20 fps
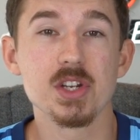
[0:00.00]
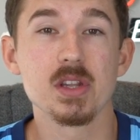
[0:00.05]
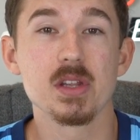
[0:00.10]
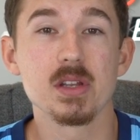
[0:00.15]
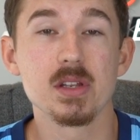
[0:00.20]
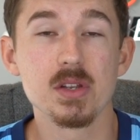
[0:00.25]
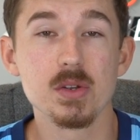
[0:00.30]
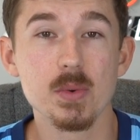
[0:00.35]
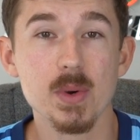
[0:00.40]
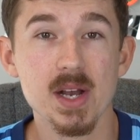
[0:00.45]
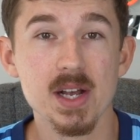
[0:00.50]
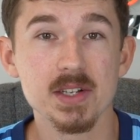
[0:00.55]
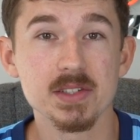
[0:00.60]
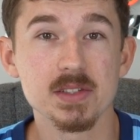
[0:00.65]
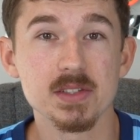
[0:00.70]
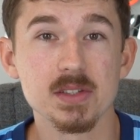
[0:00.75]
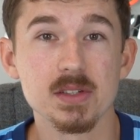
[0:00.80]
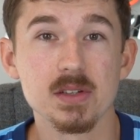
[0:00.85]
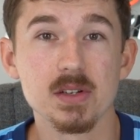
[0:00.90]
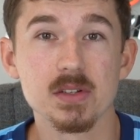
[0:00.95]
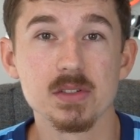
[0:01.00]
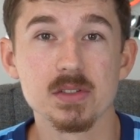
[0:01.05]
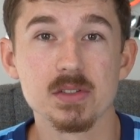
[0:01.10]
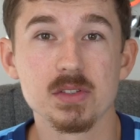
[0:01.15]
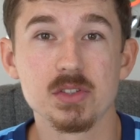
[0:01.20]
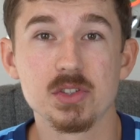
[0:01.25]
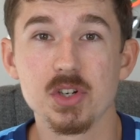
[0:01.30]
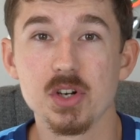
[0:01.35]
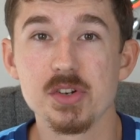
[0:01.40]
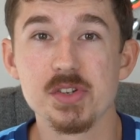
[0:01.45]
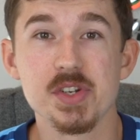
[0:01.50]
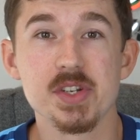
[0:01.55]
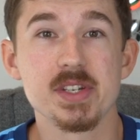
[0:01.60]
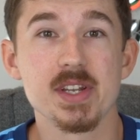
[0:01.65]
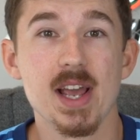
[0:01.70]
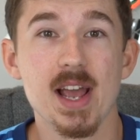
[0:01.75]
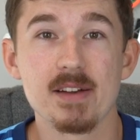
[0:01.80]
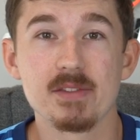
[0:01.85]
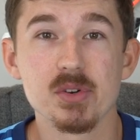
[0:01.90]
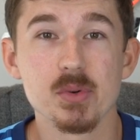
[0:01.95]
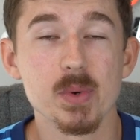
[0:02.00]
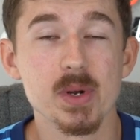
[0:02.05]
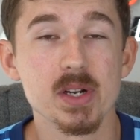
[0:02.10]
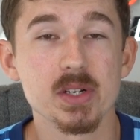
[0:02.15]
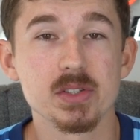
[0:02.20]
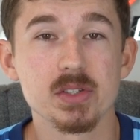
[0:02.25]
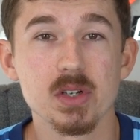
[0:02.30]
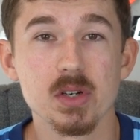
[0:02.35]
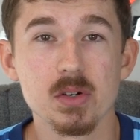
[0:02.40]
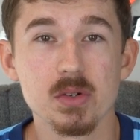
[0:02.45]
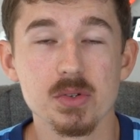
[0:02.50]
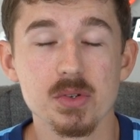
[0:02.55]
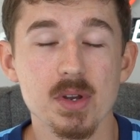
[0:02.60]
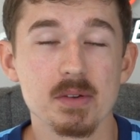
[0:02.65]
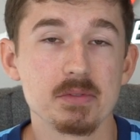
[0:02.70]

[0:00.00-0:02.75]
in the US, there's jerseys everywhere. So you